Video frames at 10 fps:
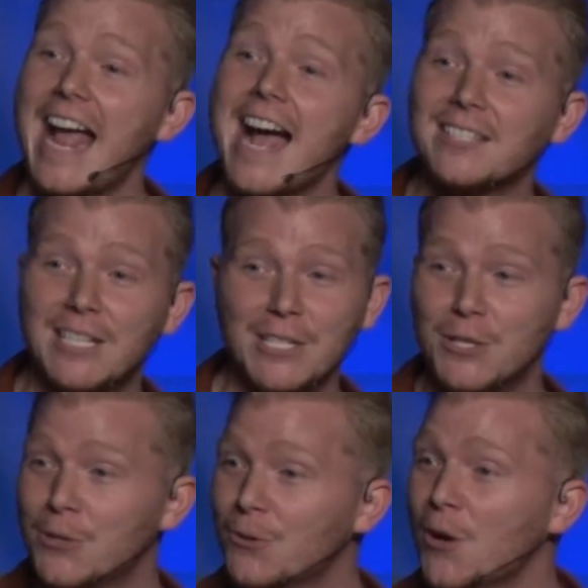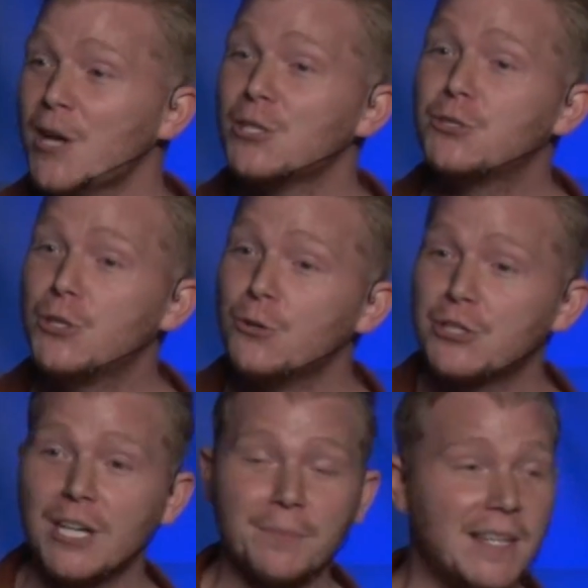asking you to do
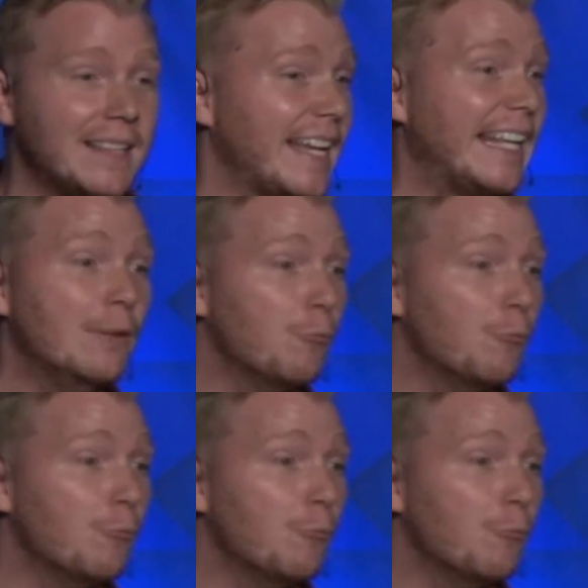something that he